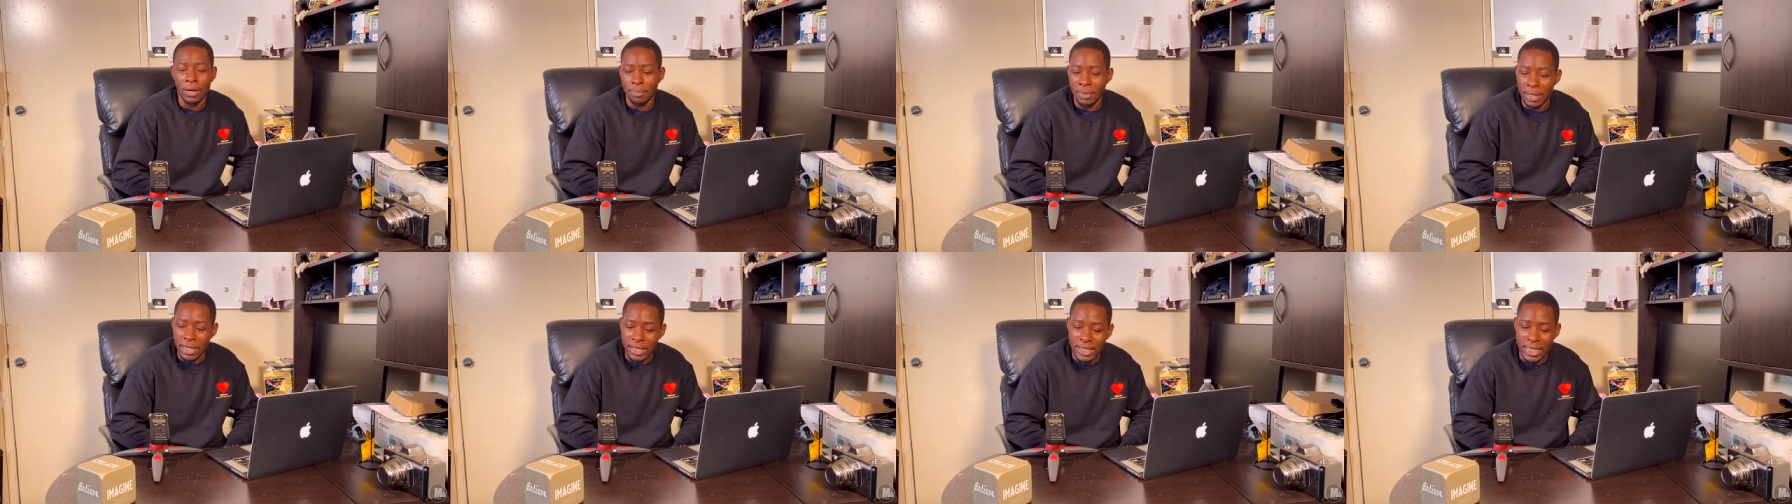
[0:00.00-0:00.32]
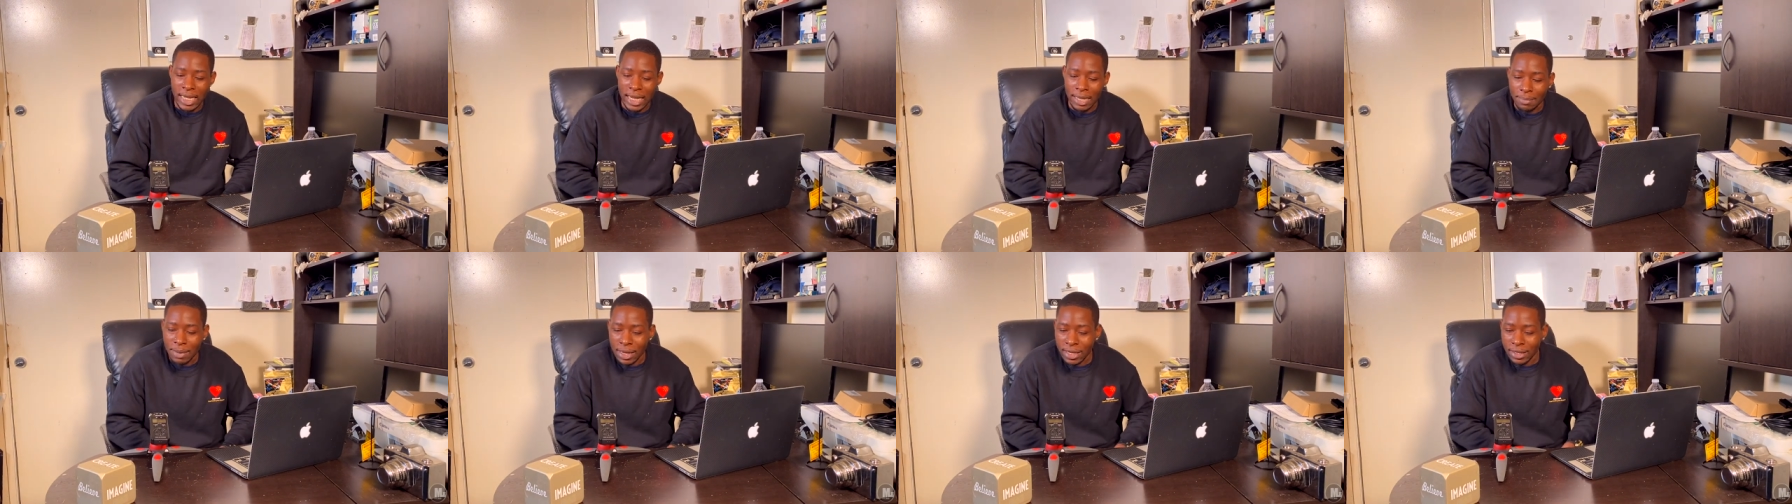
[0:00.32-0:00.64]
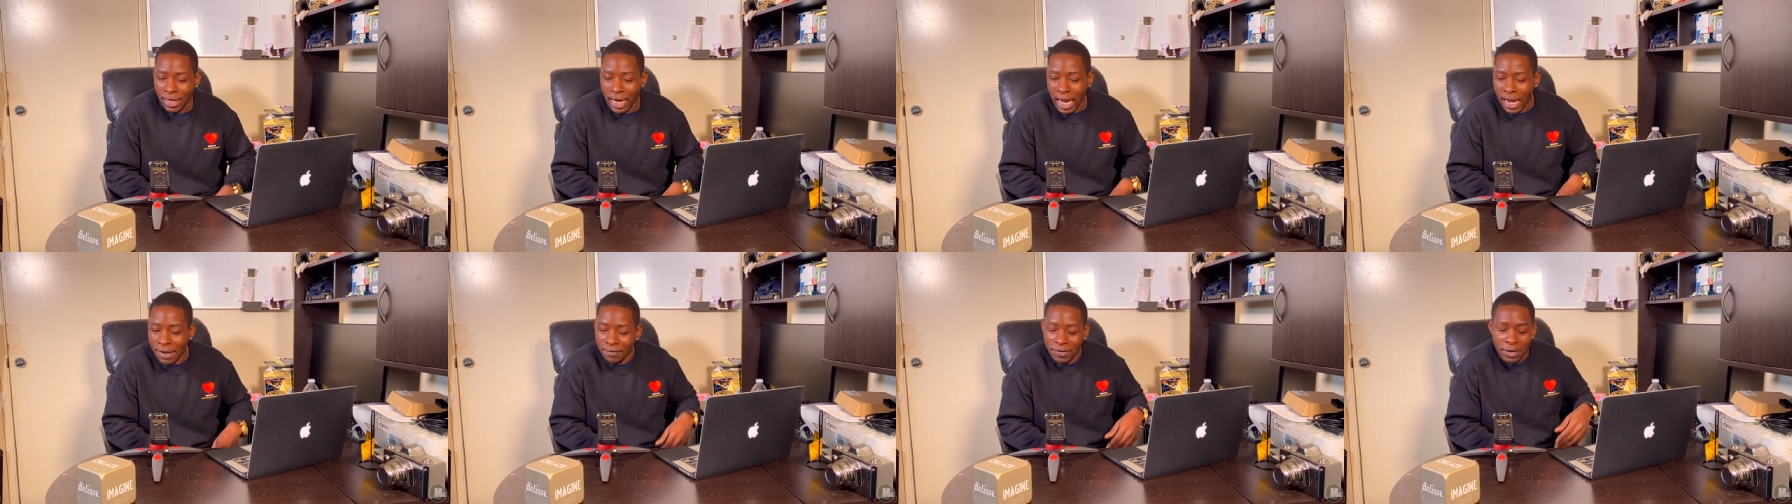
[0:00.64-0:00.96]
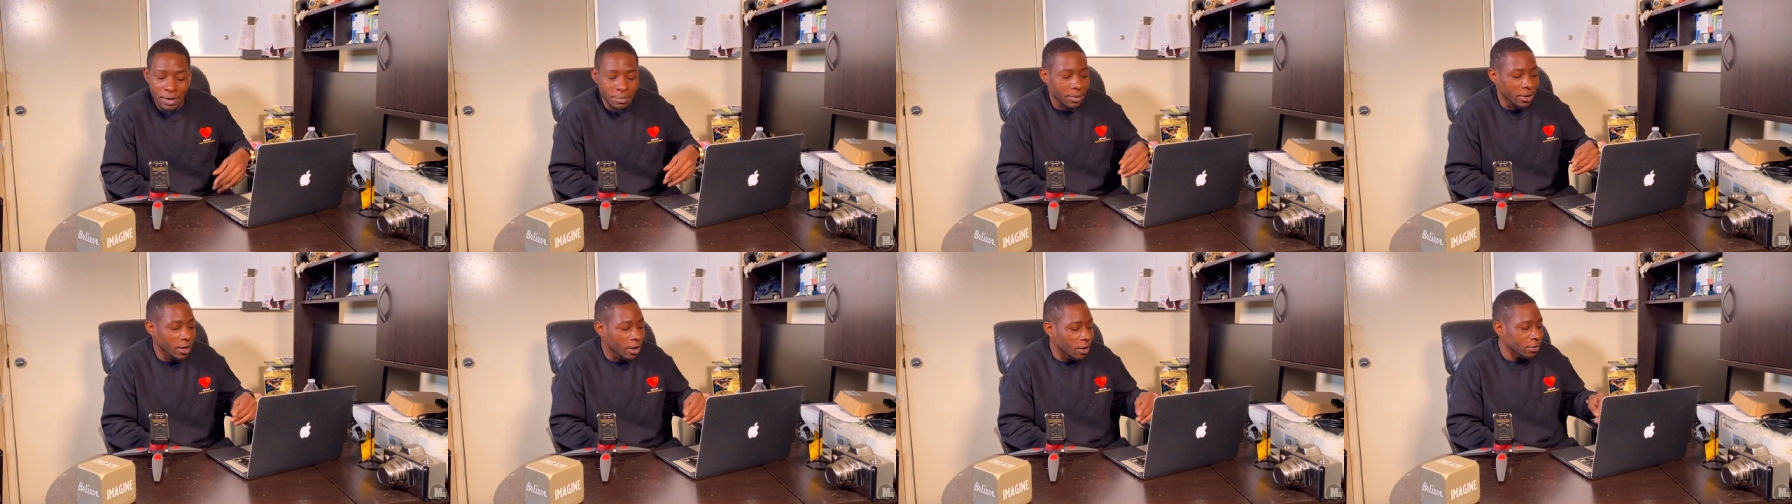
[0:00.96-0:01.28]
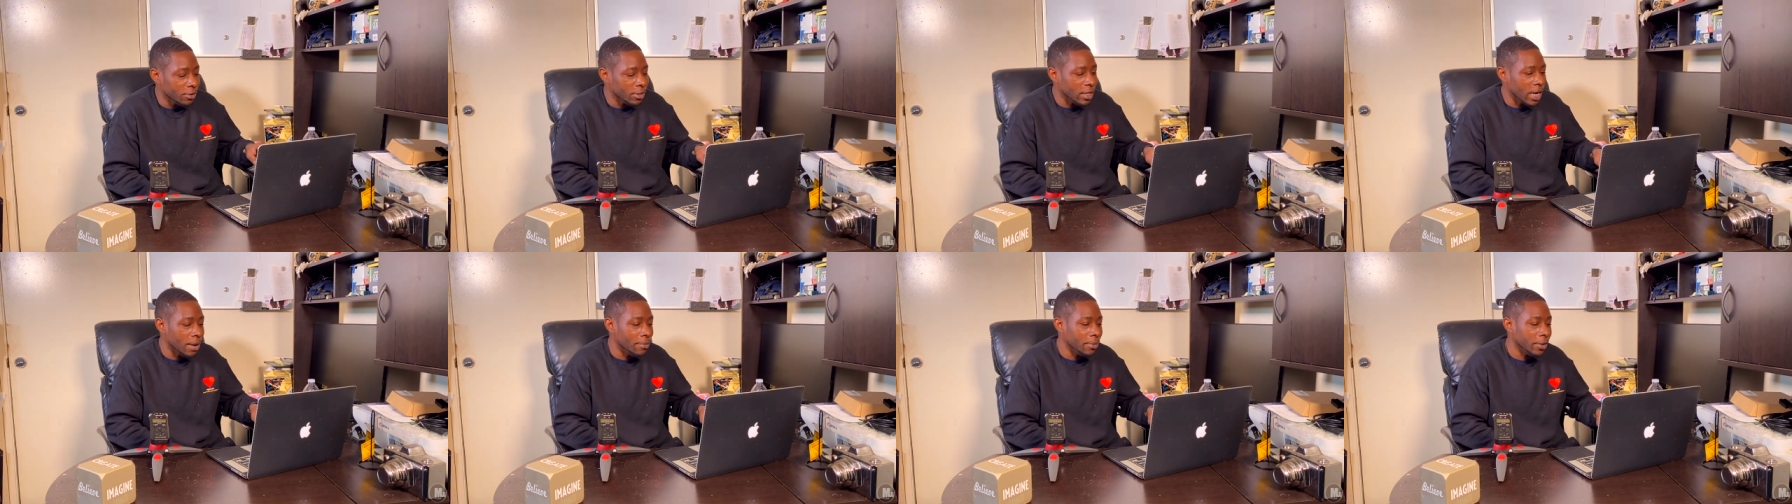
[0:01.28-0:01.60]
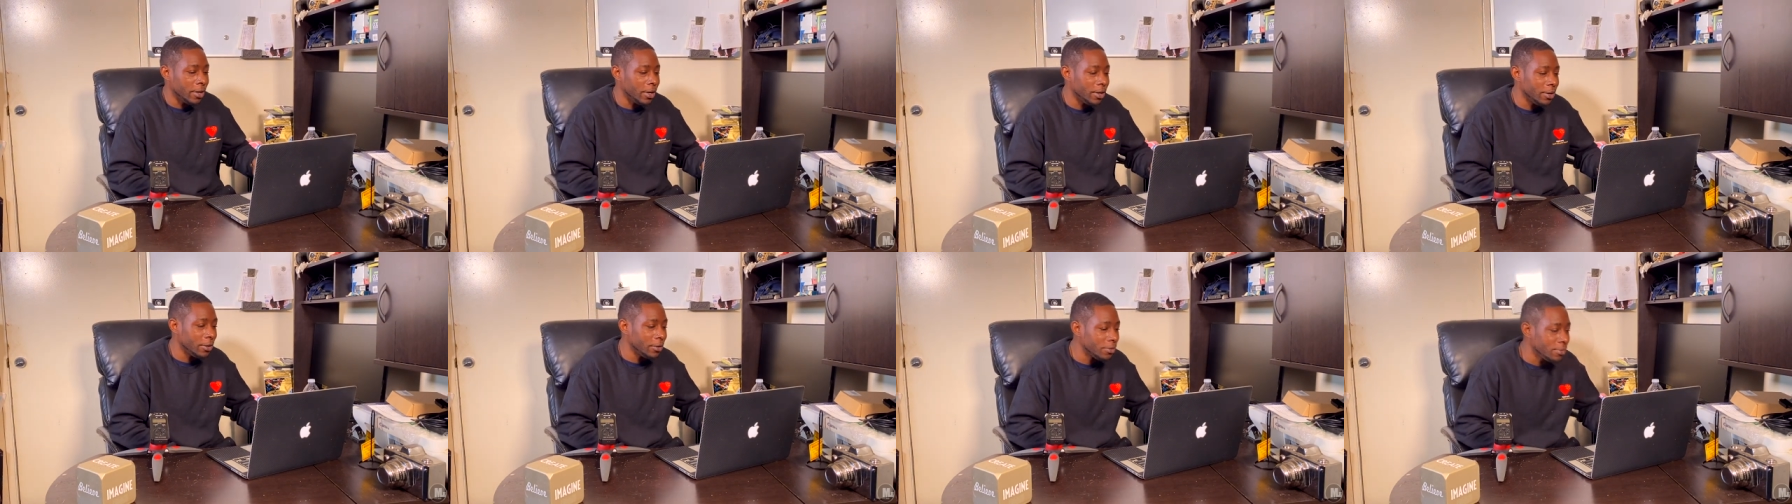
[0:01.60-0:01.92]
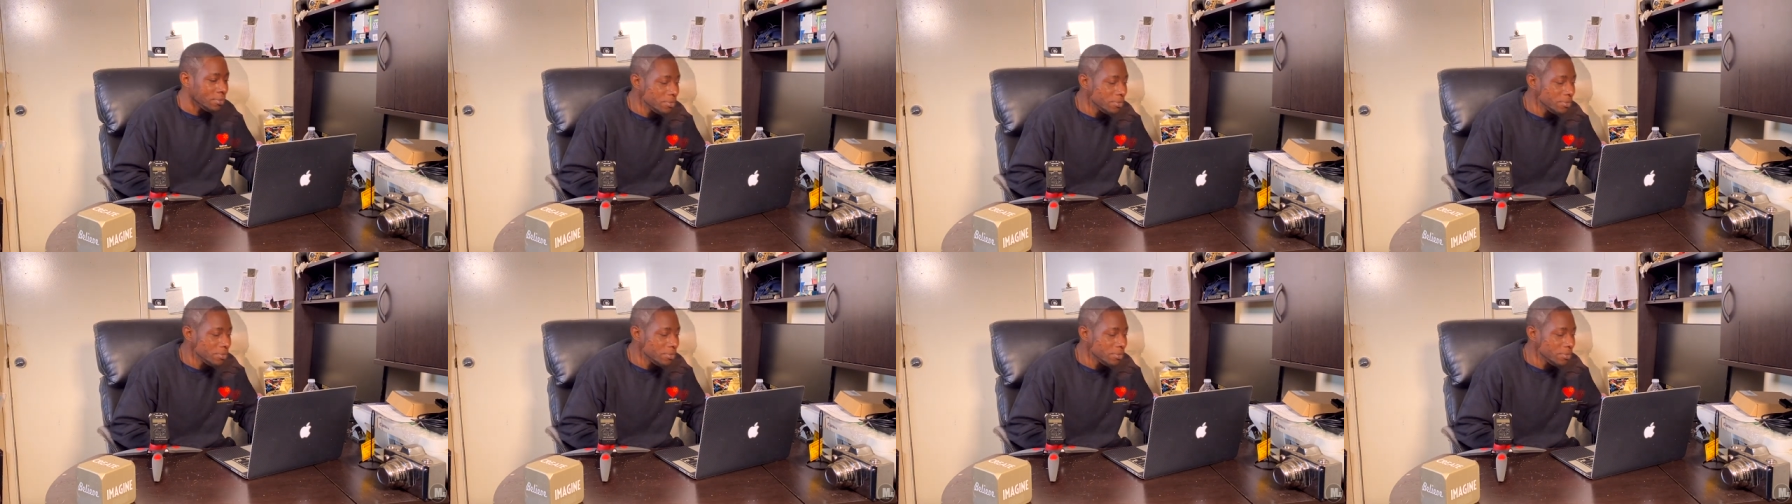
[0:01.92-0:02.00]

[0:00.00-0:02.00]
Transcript: been setting my life up a long time ago.